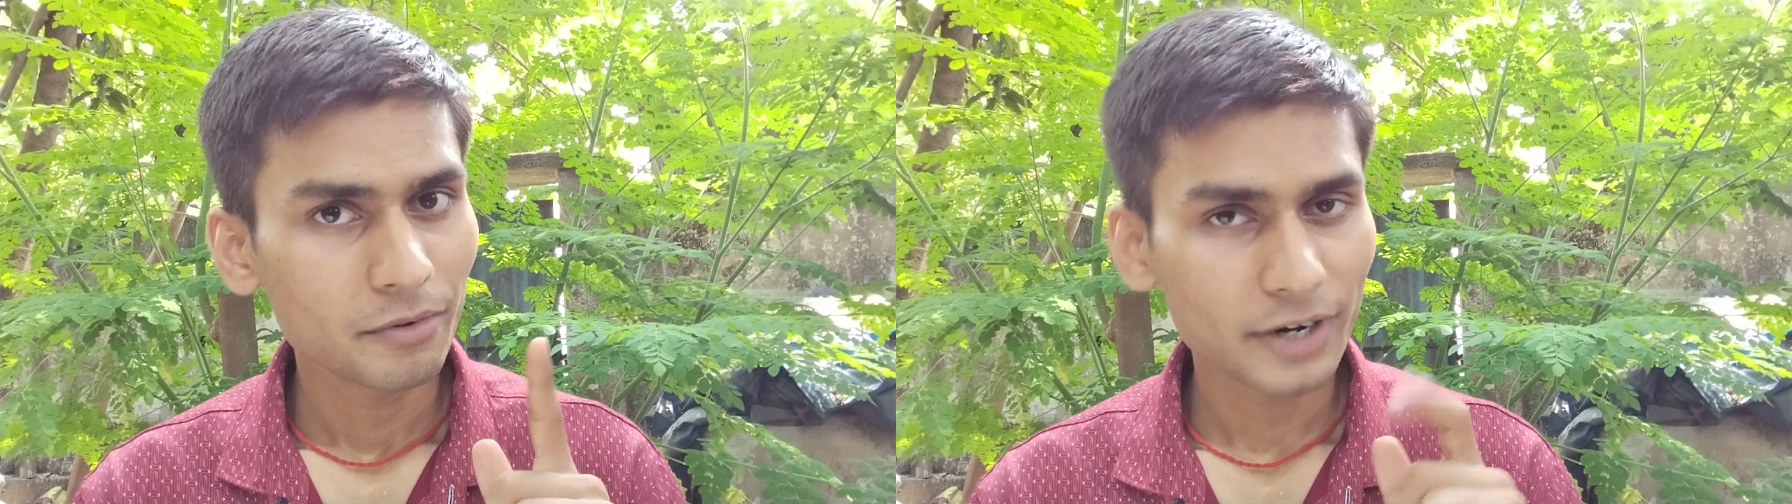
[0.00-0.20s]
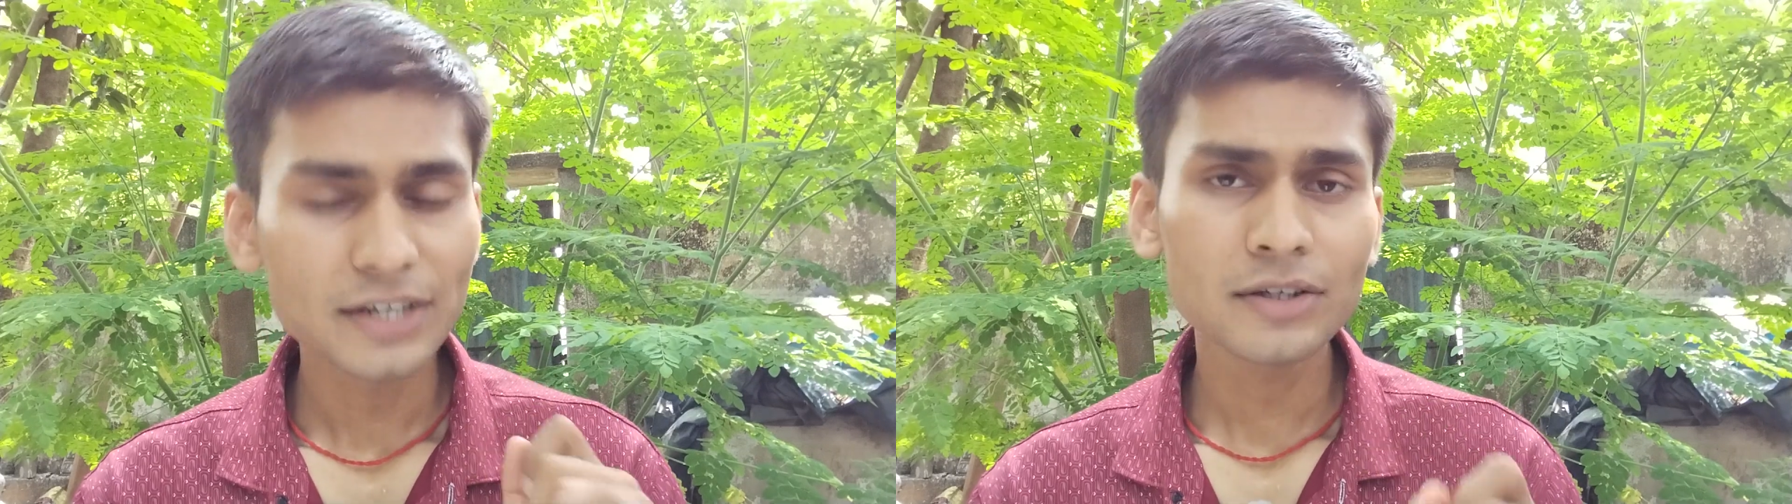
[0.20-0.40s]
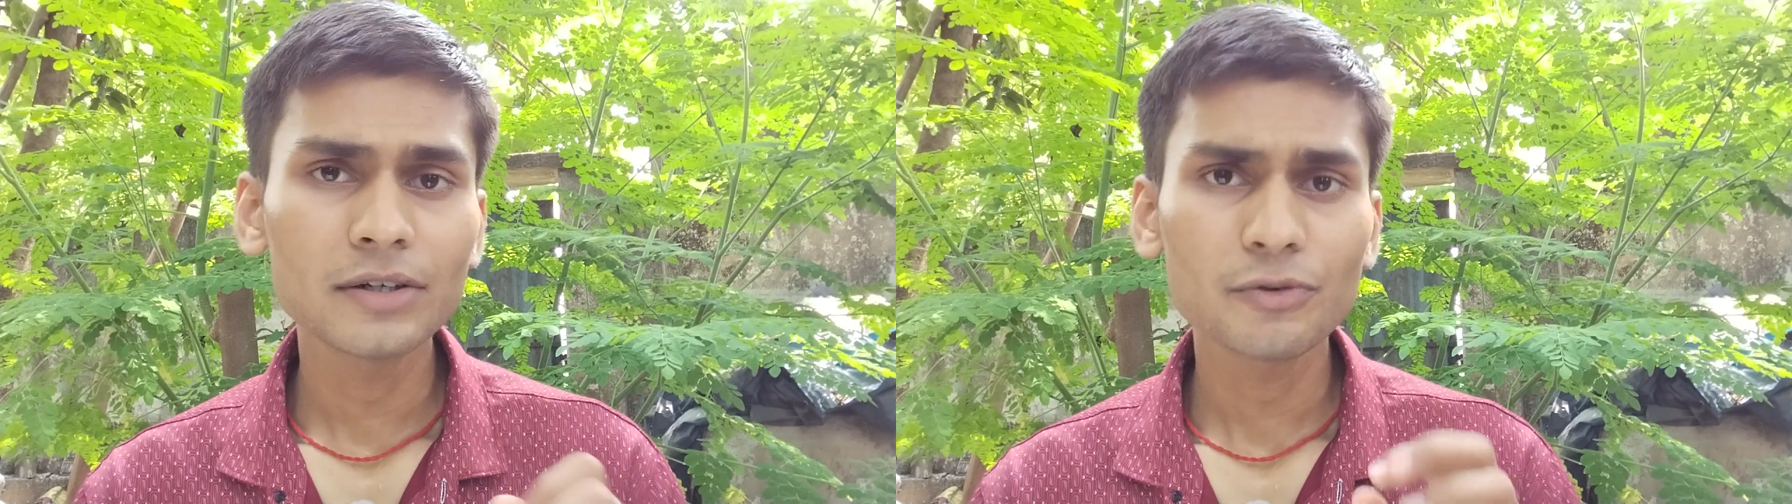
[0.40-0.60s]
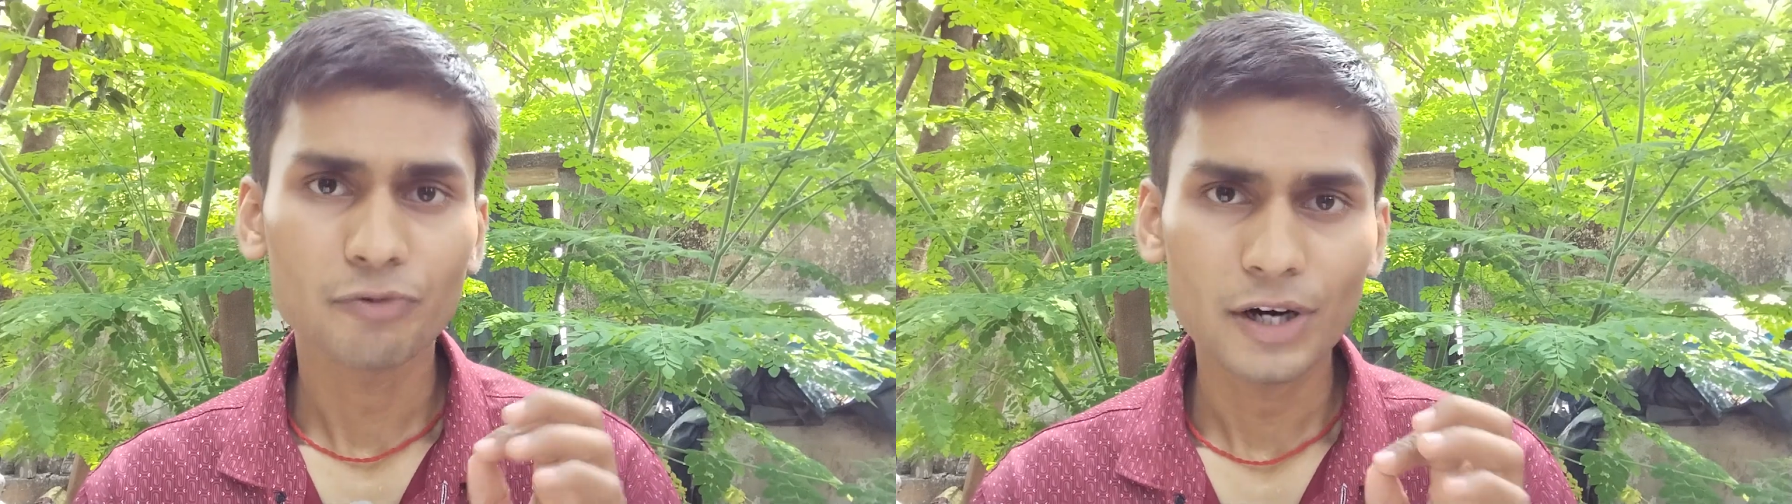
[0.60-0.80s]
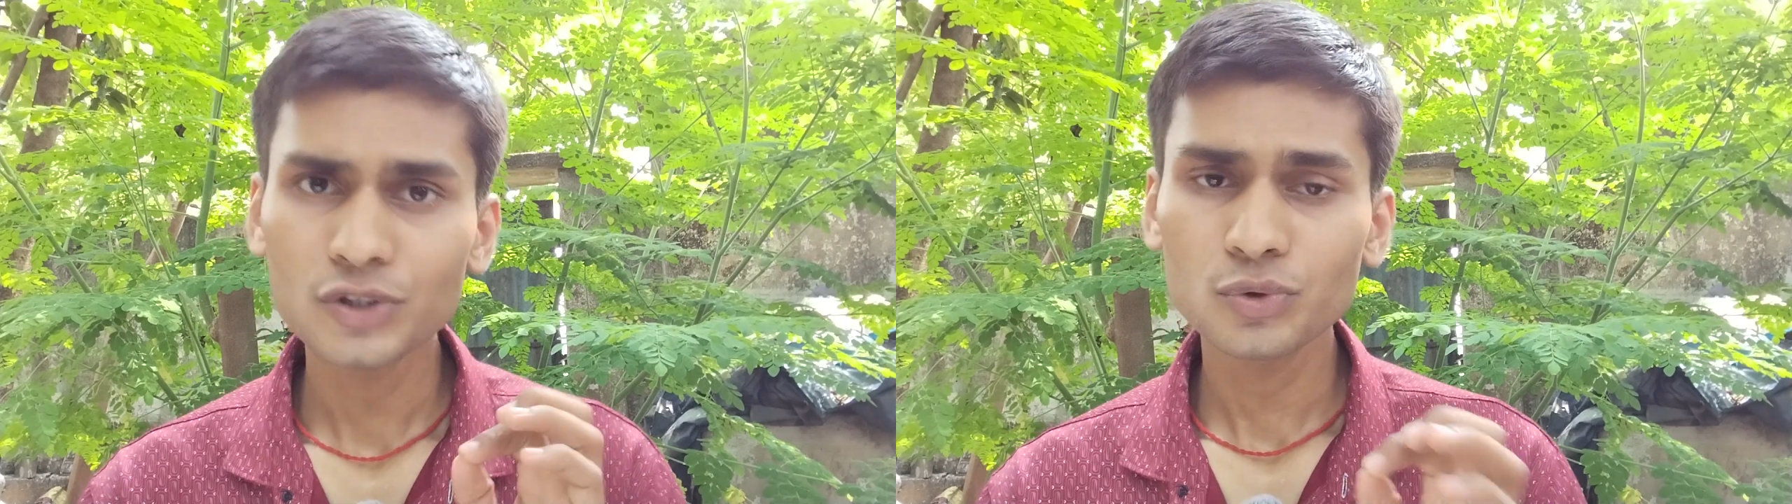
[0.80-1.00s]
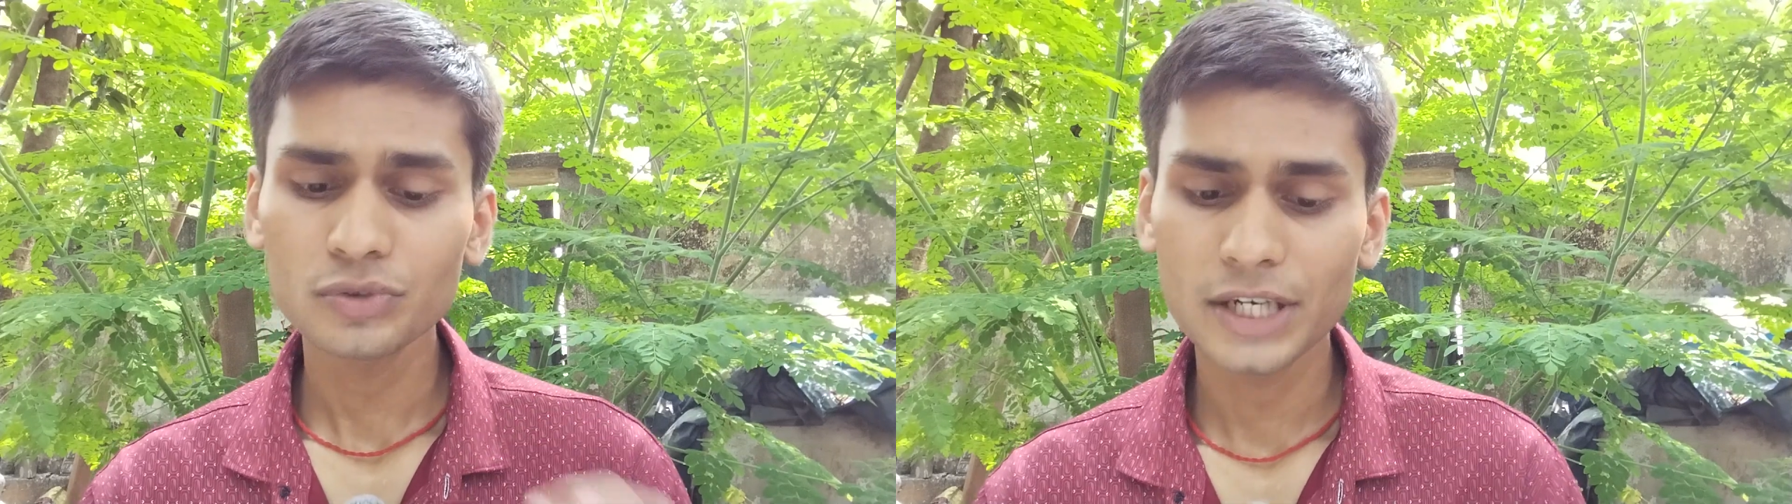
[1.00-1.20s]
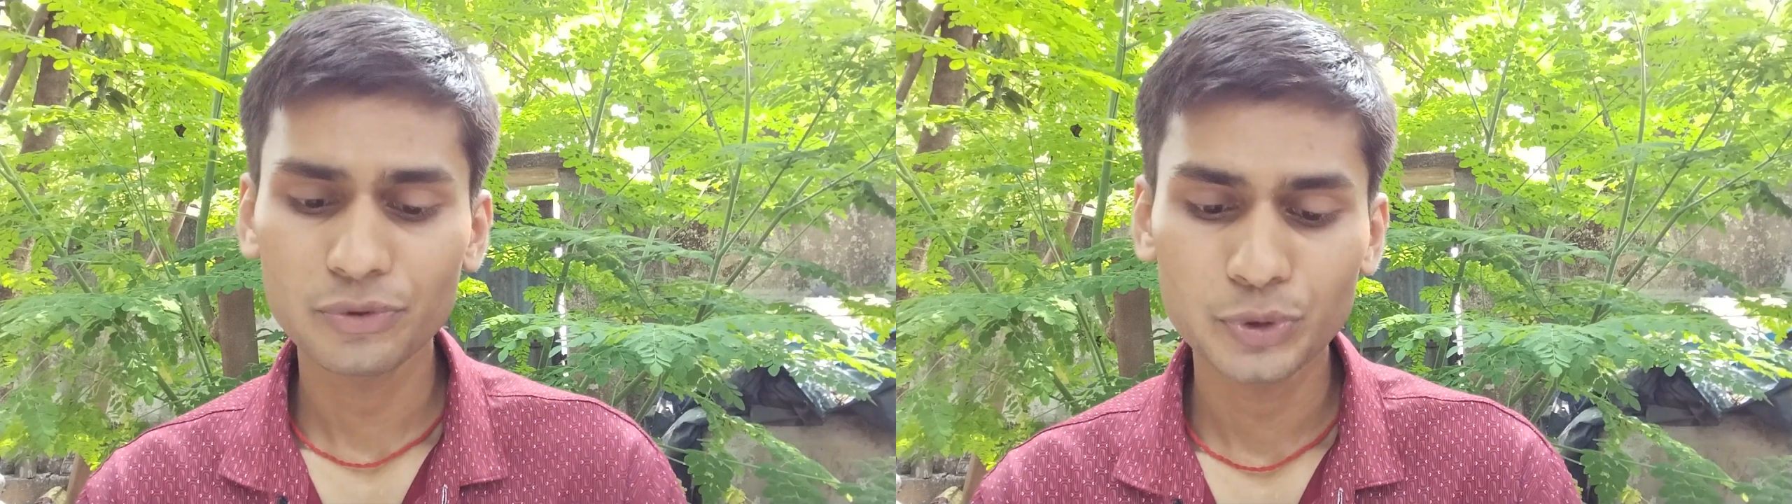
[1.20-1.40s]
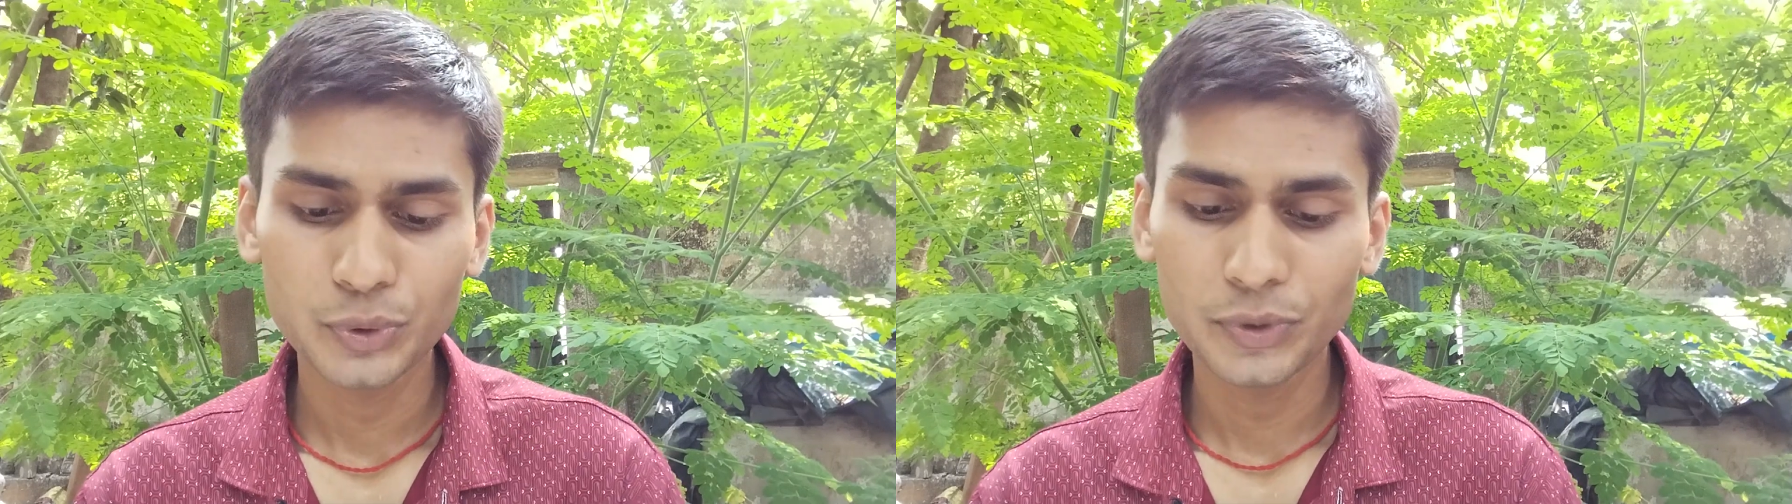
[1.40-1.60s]
writer wants to say
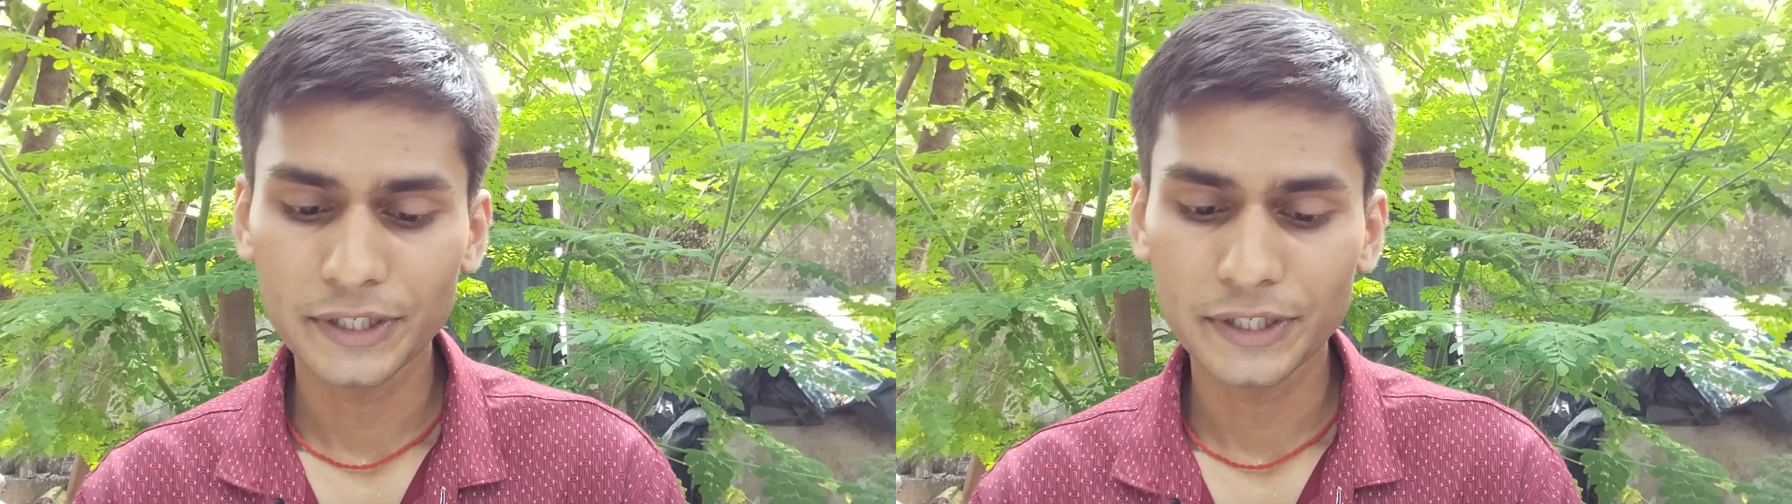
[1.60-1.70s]
to you